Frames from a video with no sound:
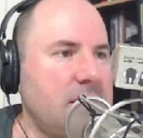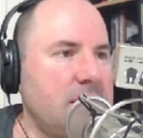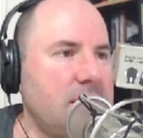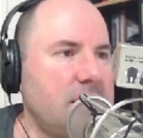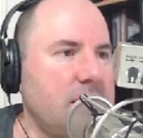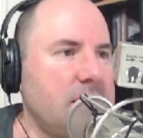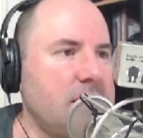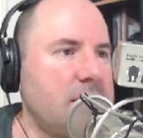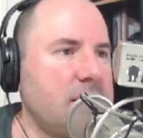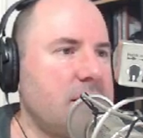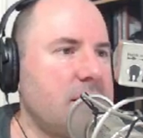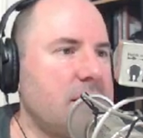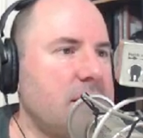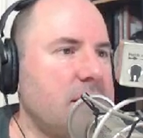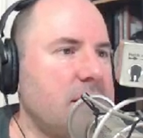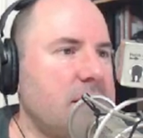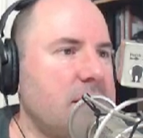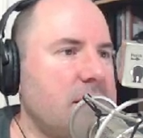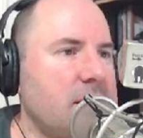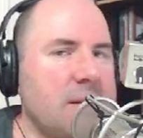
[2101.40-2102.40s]

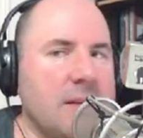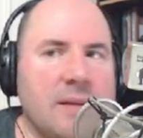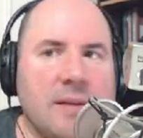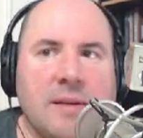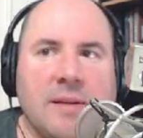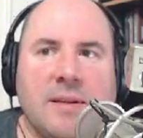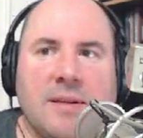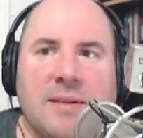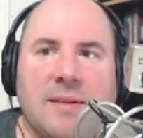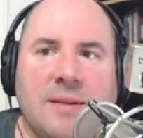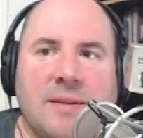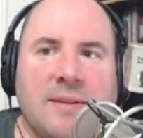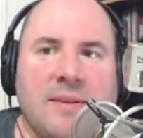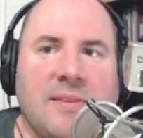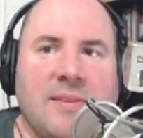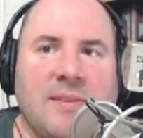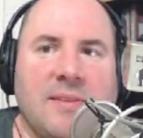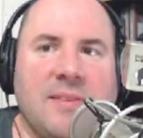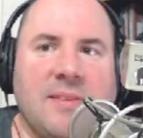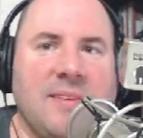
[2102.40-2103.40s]

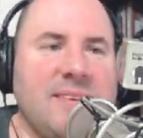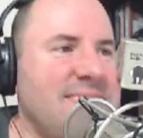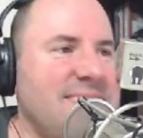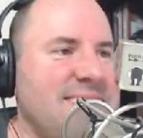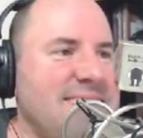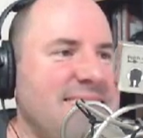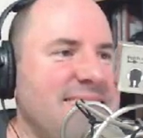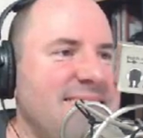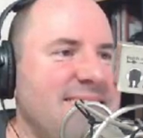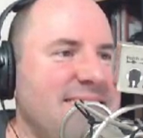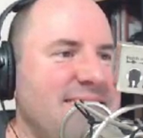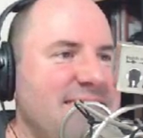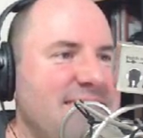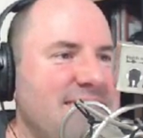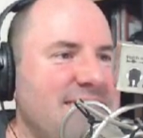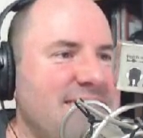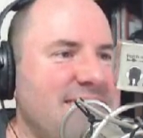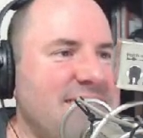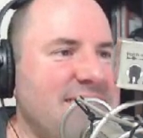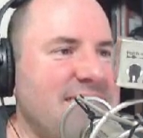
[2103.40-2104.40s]

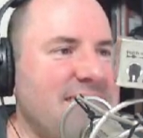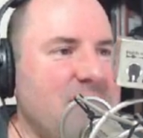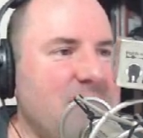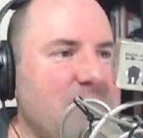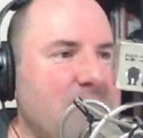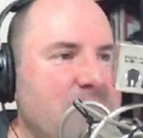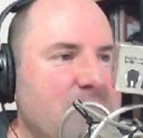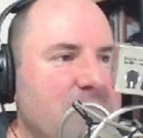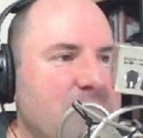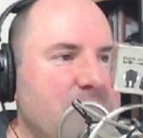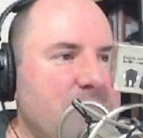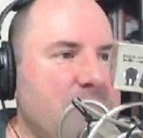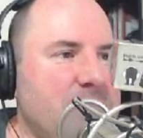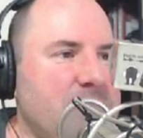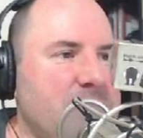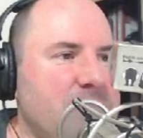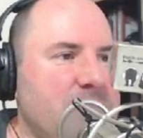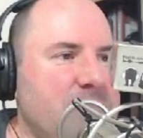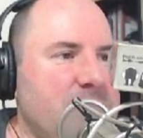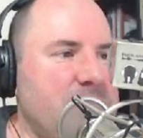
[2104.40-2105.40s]

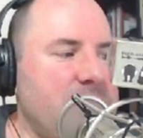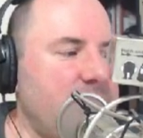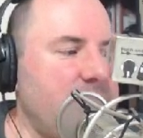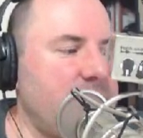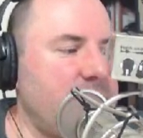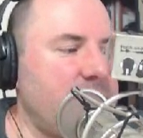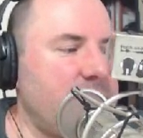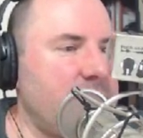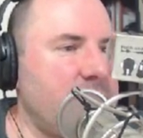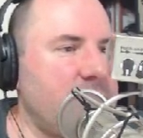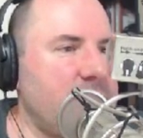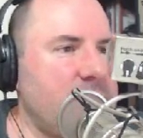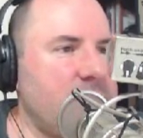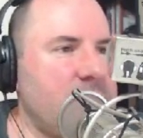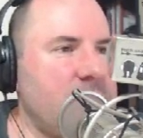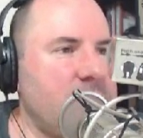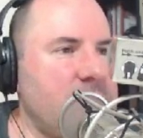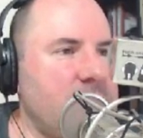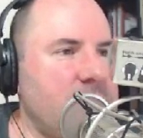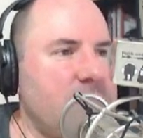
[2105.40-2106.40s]

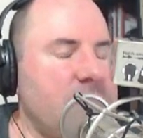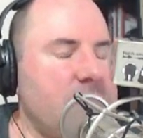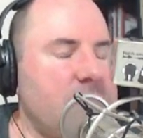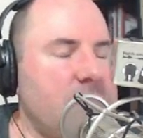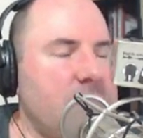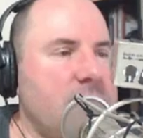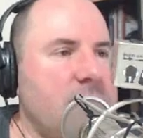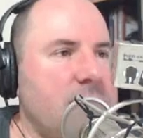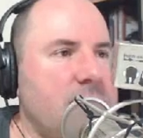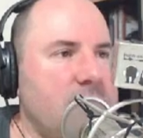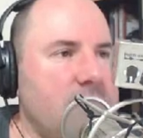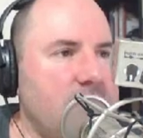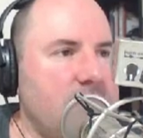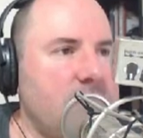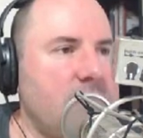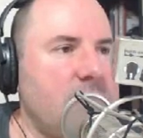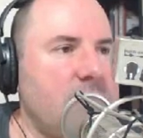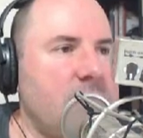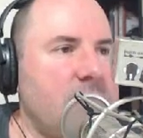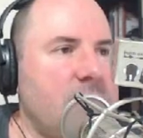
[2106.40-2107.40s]

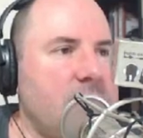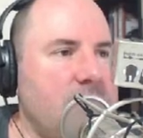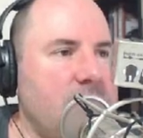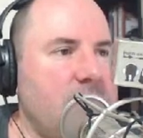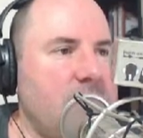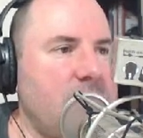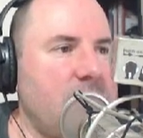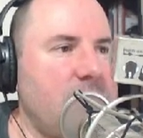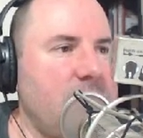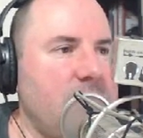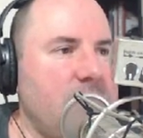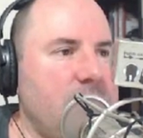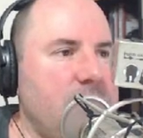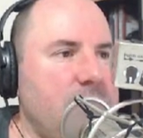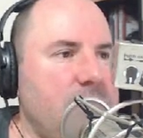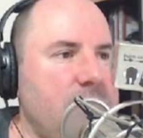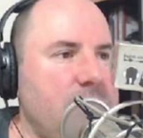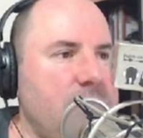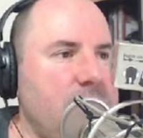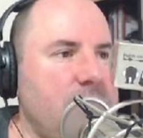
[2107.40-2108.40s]

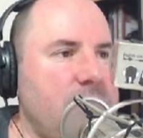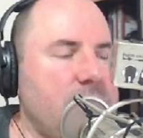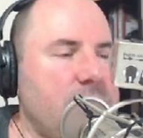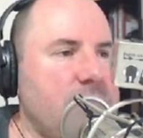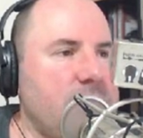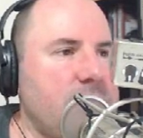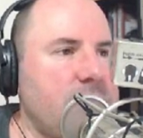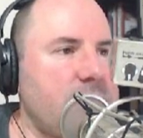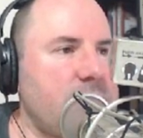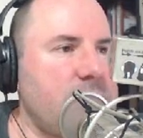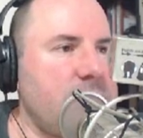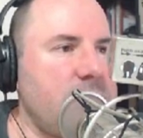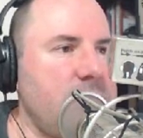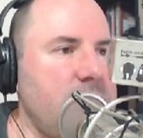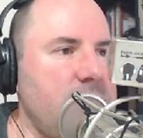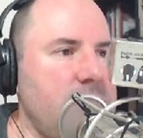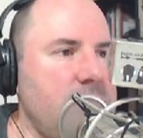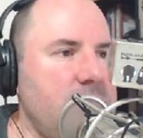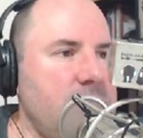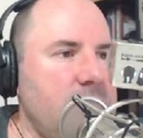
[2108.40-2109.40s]
This person isn't speaking.